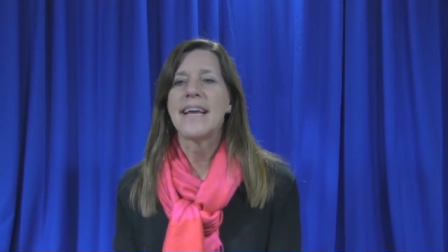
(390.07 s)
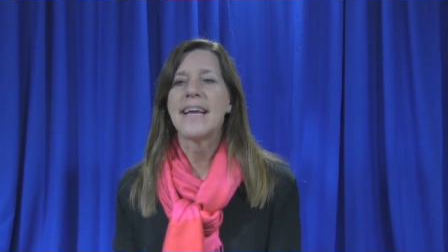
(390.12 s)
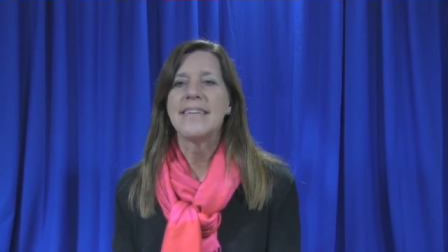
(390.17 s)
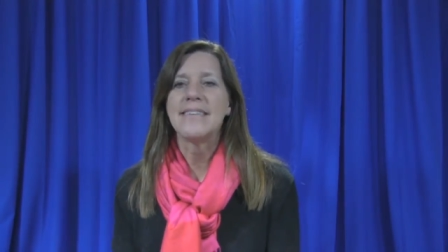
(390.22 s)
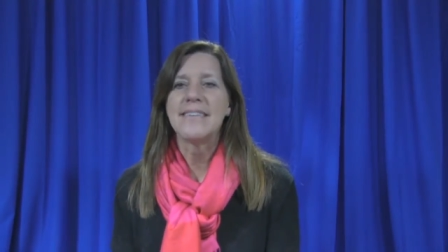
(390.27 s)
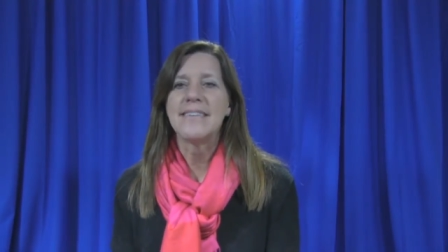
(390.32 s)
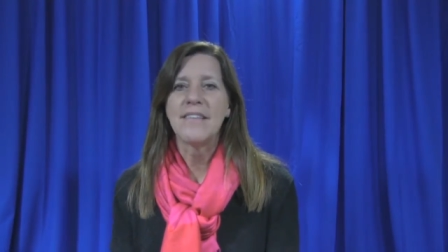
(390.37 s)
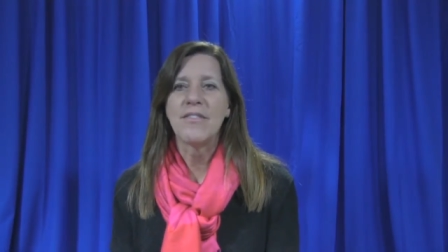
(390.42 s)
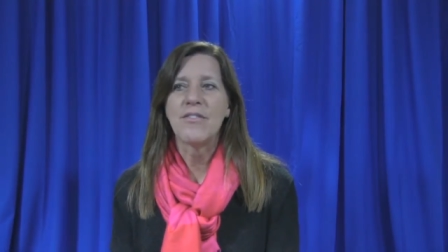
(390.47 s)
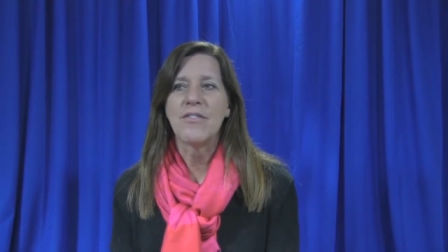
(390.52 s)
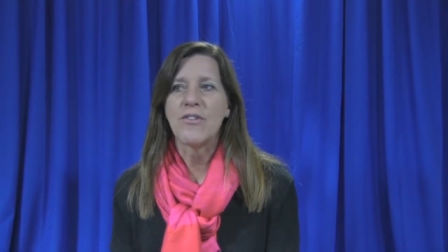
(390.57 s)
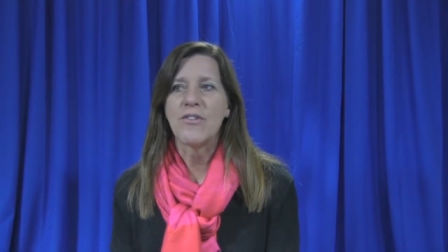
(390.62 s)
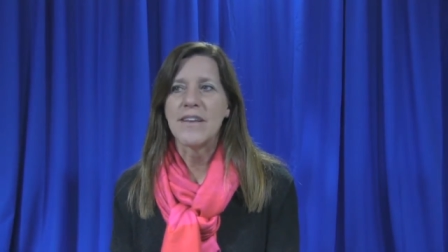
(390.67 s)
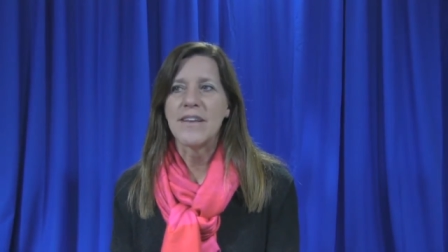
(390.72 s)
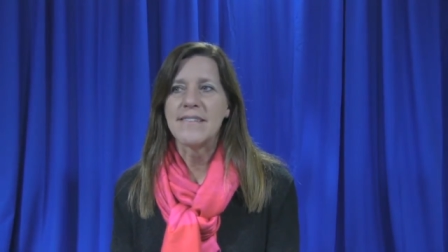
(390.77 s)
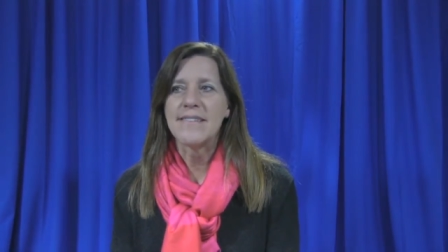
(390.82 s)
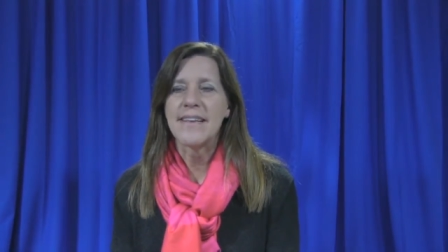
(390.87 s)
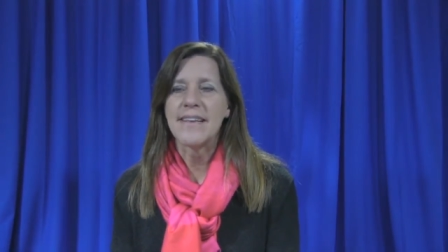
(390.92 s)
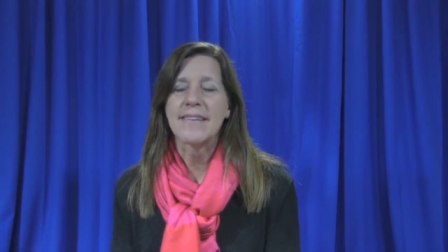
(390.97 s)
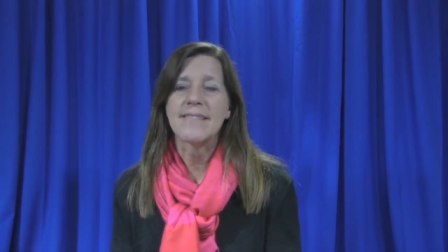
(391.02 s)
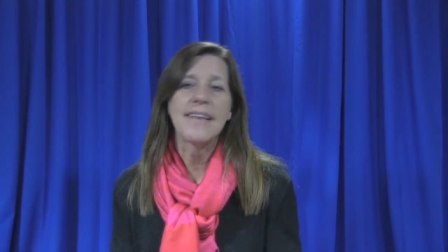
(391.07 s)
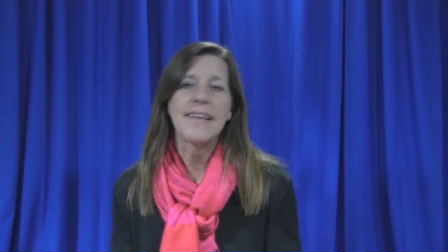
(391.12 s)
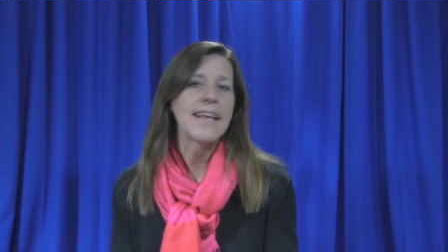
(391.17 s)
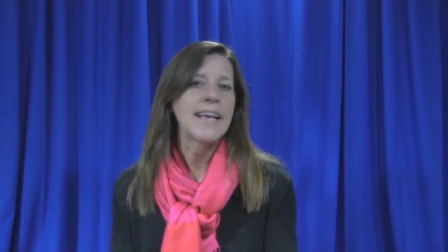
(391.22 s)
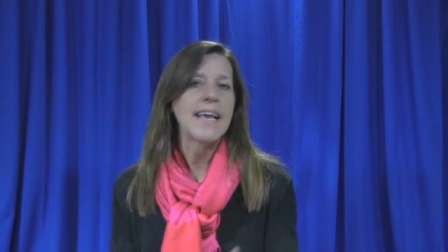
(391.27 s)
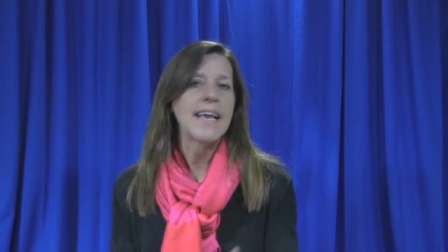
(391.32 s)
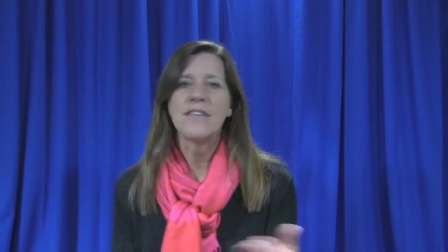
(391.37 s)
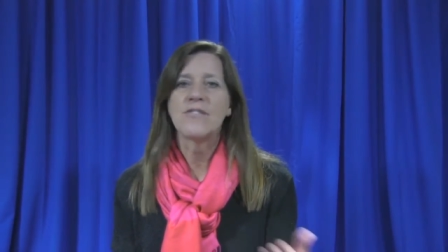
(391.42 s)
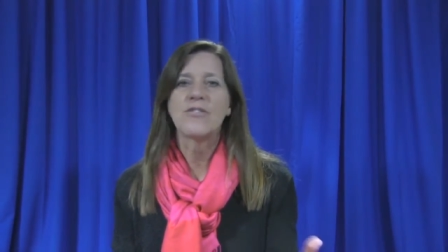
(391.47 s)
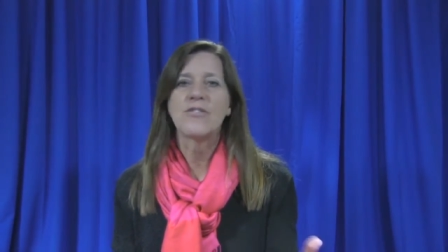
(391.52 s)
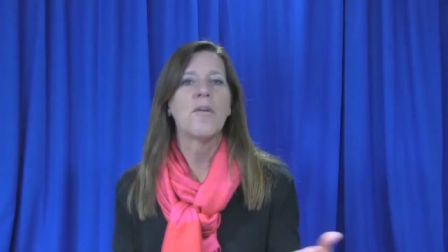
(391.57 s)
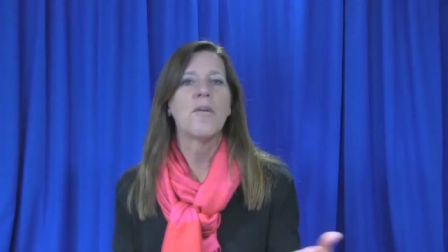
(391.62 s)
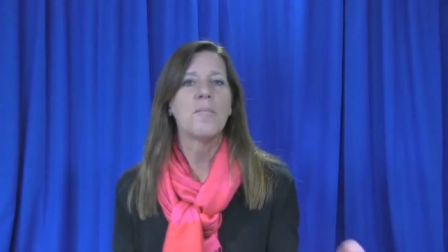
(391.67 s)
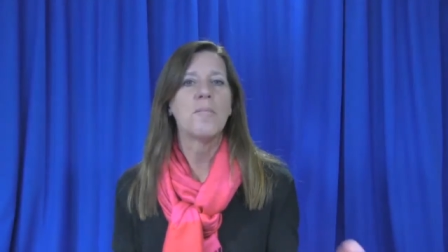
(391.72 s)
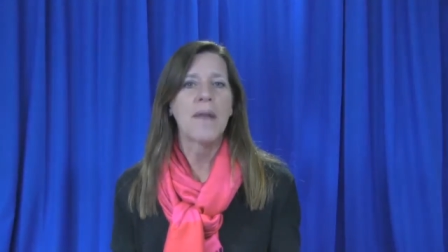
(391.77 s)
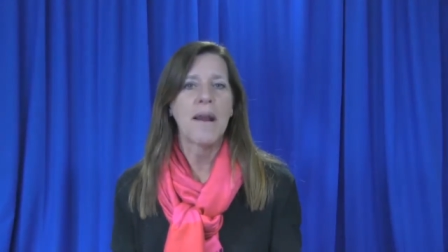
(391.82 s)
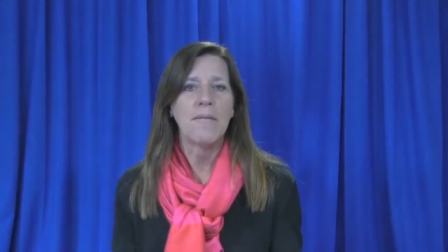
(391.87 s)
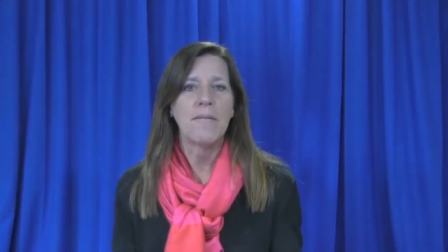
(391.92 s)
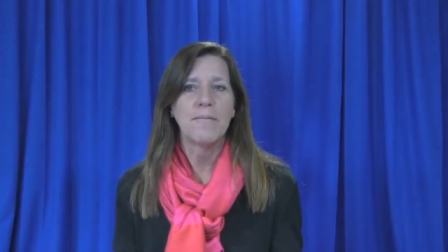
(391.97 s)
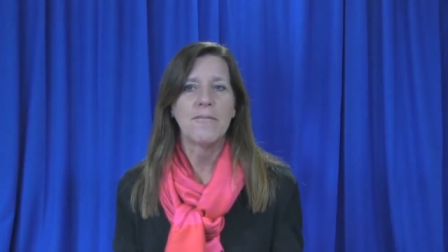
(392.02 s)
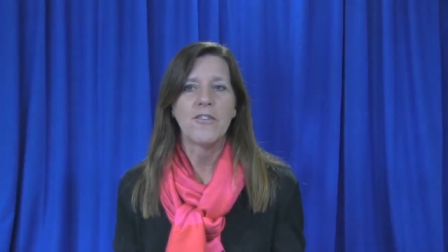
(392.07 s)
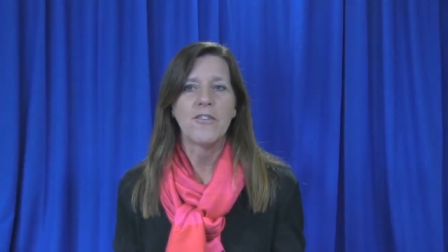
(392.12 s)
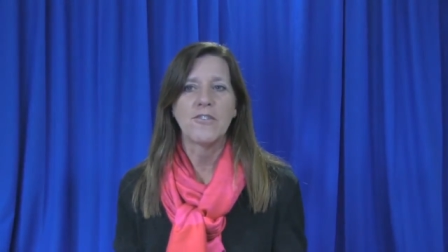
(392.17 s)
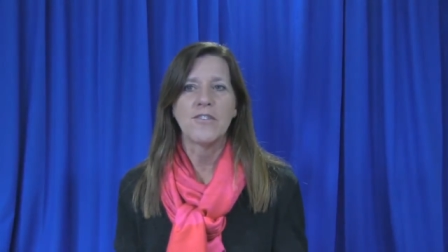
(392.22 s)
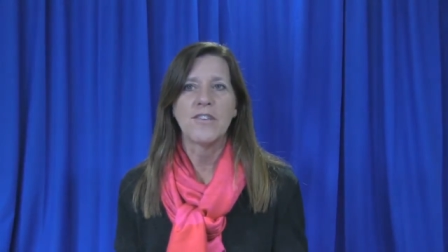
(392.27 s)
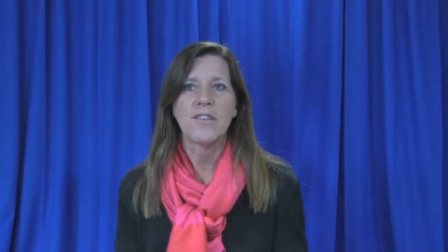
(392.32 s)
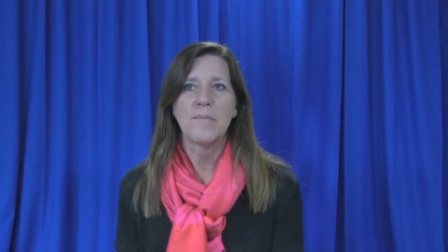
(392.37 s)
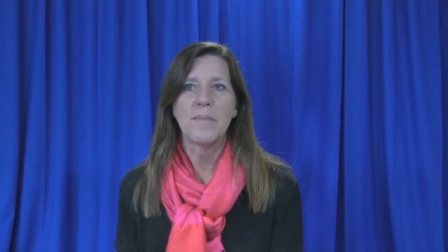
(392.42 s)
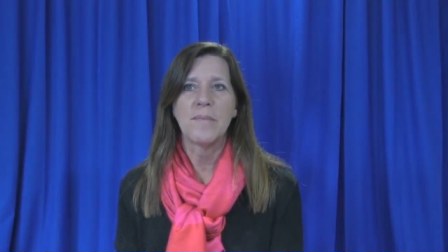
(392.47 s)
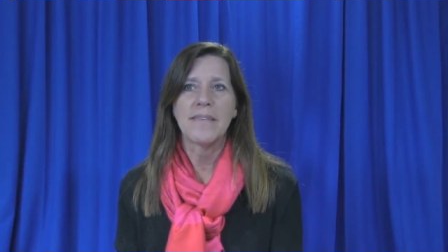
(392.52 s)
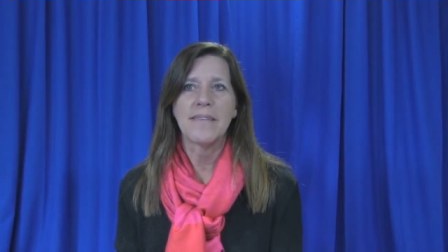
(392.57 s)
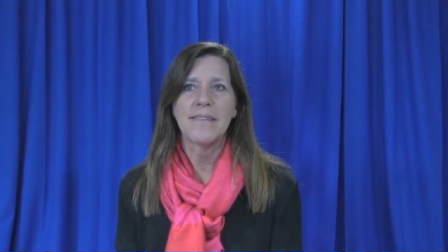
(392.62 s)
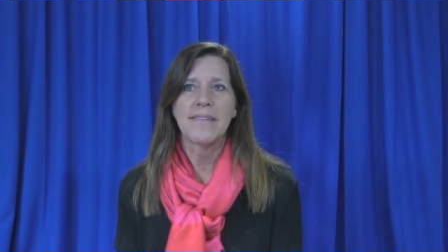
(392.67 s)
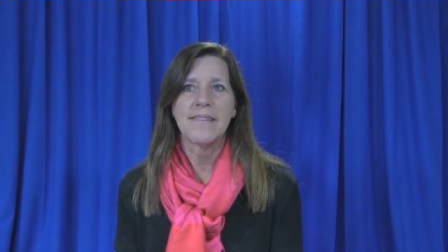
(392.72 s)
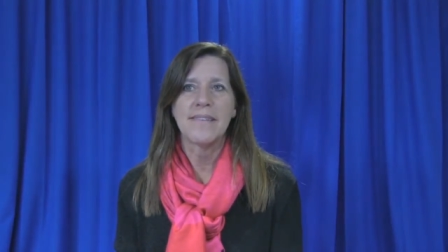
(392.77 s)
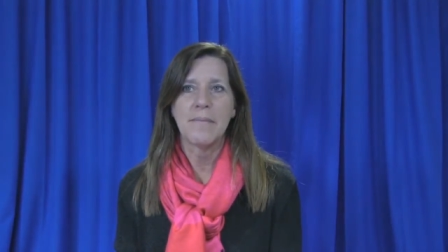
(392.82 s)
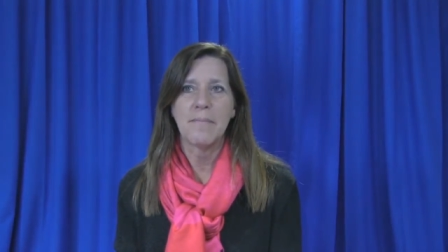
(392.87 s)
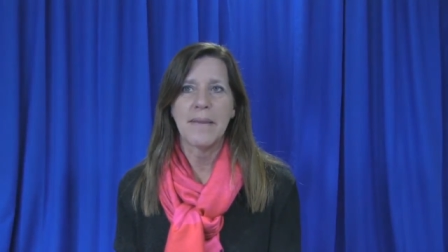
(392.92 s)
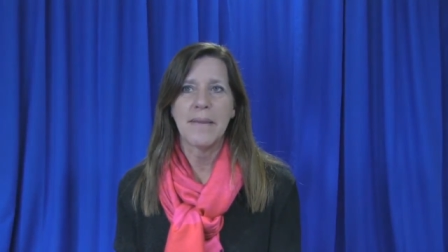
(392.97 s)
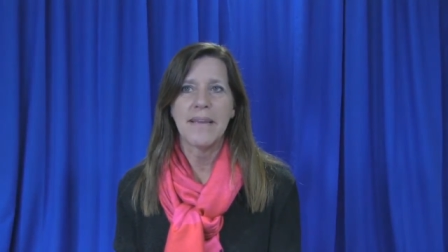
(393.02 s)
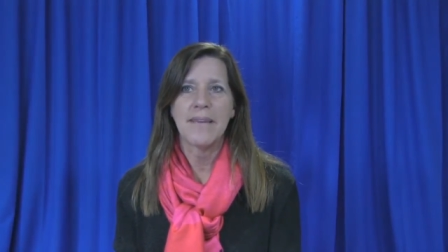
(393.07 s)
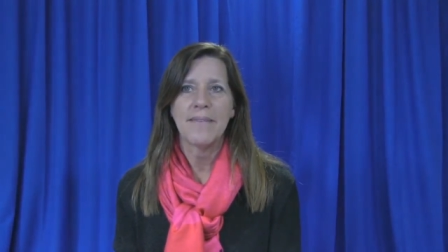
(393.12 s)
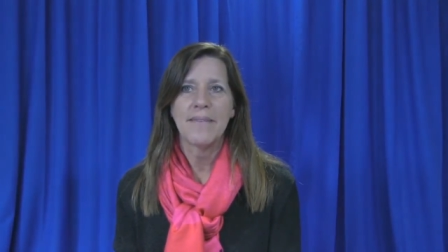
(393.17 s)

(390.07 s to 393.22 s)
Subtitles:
1936 in a case called Brown versus Mississippi.